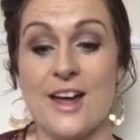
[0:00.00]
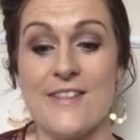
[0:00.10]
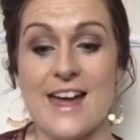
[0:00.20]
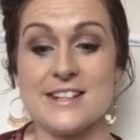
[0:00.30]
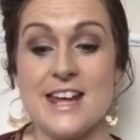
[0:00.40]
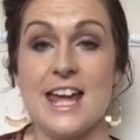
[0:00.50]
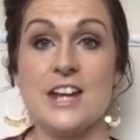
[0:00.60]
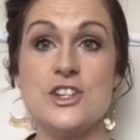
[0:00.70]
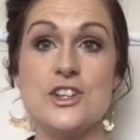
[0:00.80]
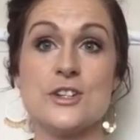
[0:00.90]
that,
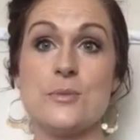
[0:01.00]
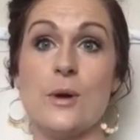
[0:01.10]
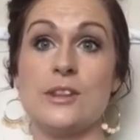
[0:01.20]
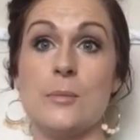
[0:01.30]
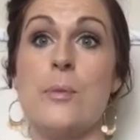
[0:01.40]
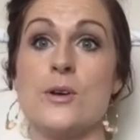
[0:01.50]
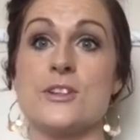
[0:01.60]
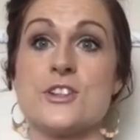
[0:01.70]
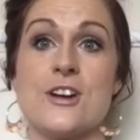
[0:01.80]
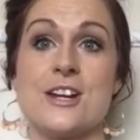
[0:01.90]
it just put the
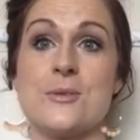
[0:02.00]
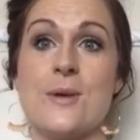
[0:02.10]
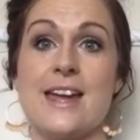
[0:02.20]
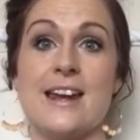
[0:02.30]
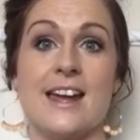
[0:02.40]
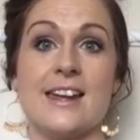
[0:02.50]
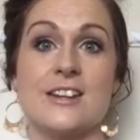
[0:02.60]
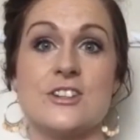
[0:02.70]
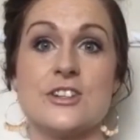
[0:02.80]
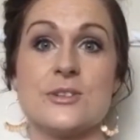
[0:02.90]
buzz straight away. Like
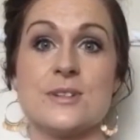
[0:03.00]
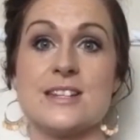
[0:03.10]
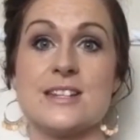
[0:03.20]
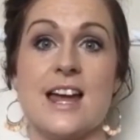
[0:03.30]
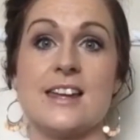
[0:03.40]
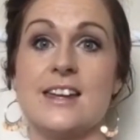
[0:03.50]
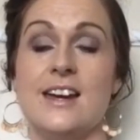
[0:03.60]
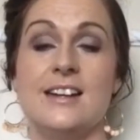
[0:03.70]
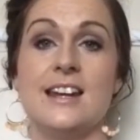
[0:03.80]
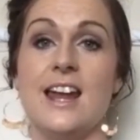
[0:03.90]
it just was like
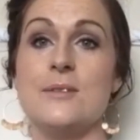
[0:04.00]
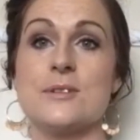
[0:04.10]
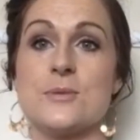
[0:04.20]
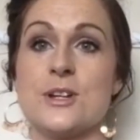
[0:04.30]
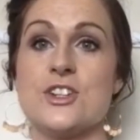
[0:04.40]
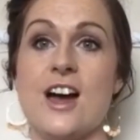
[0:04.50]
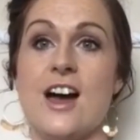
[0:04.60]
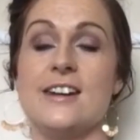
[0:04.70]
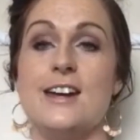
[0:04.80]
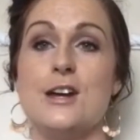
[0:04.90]
the light was switched
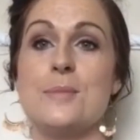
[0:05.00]
on.